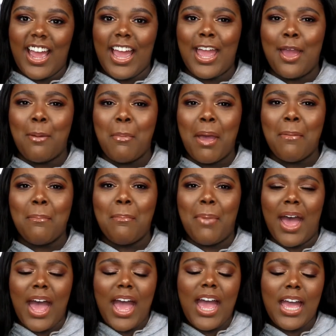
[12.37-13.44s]
I am
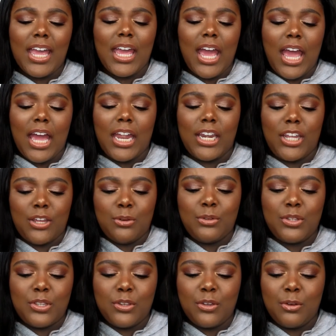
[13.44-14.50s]
back on
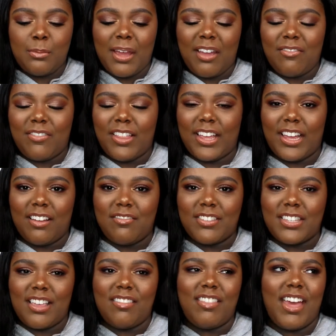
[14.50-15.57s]
YouTube. I feel like I've
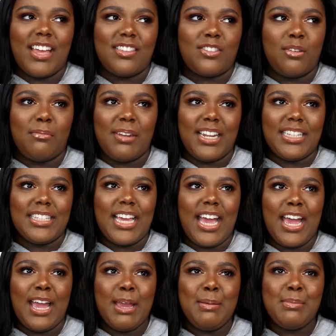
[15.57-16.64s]
said that so many
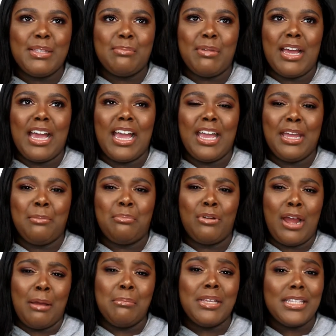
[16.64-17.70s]
times, but I
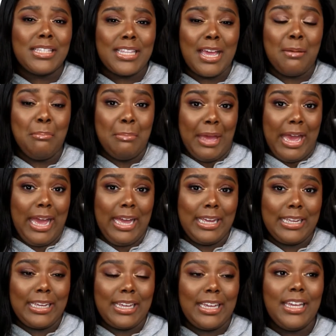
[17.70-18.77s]
promise I'm
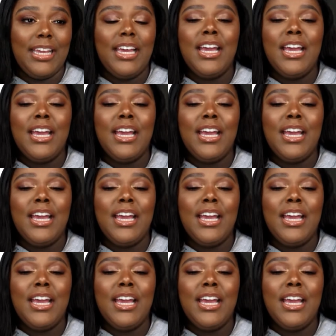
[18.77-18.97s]
back.